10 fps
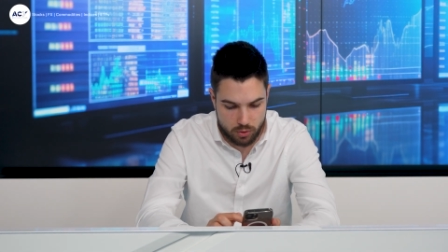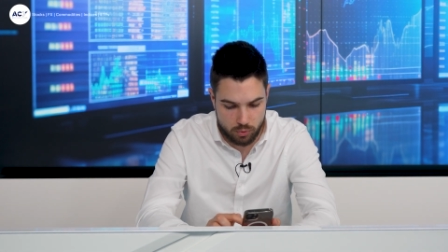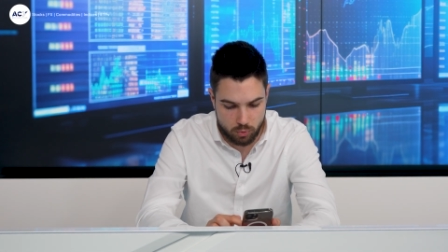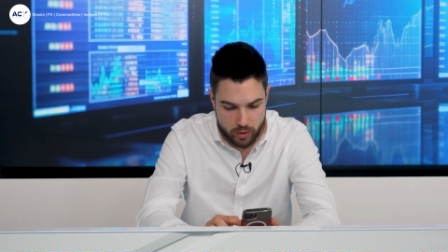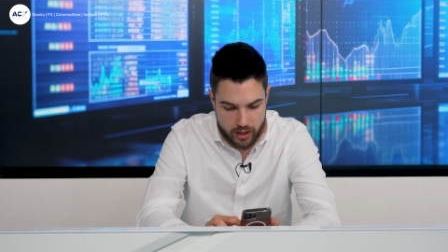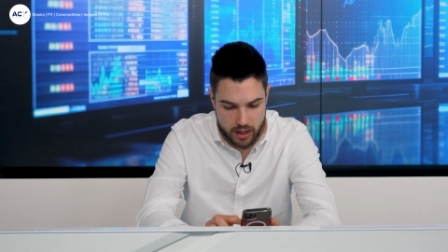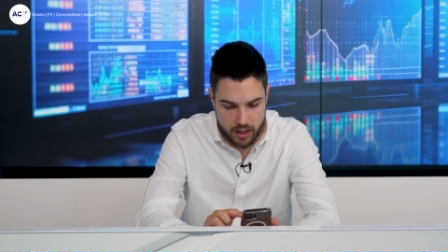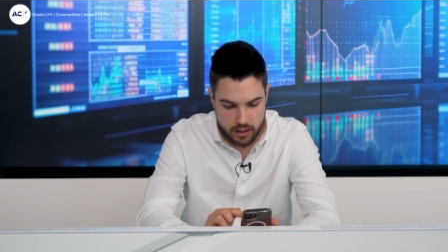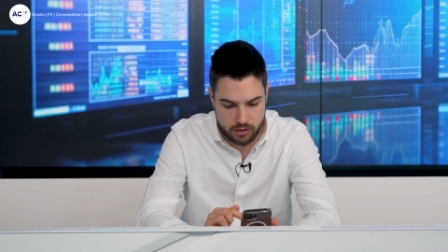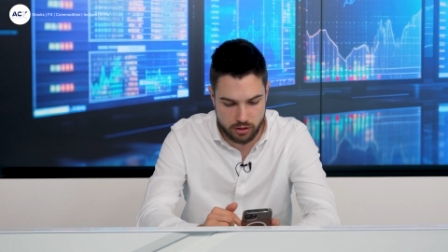
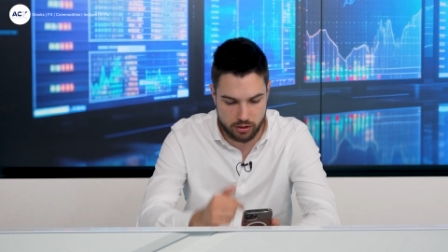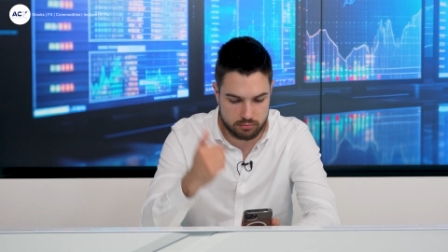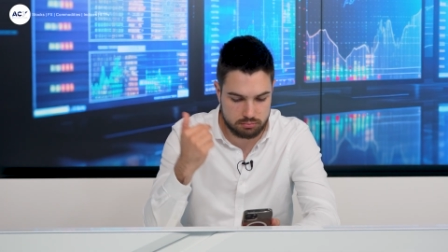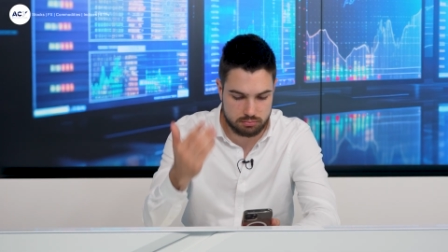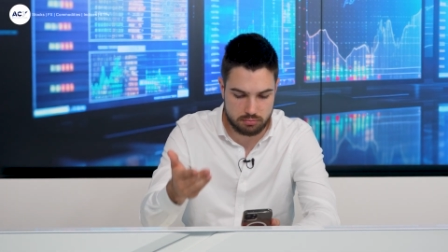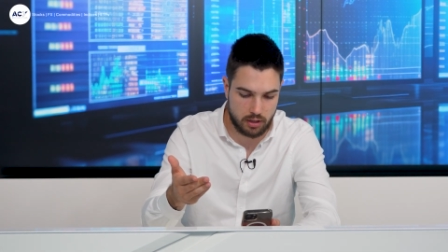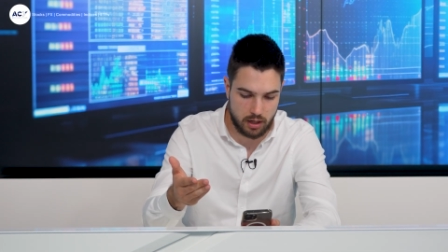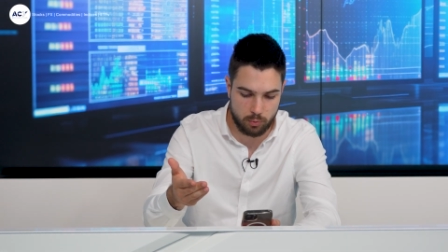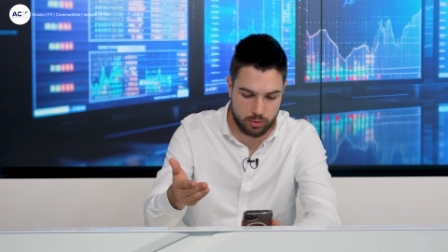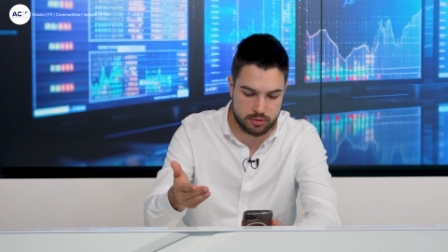where, you know, I
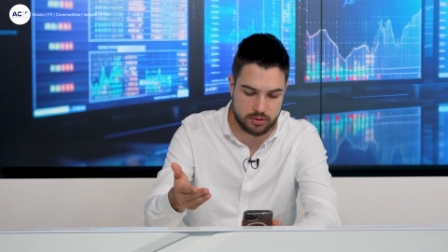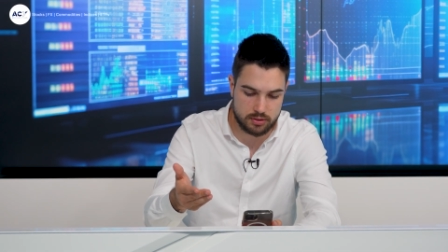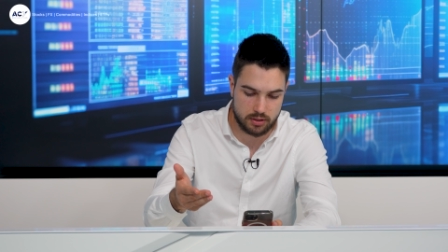would,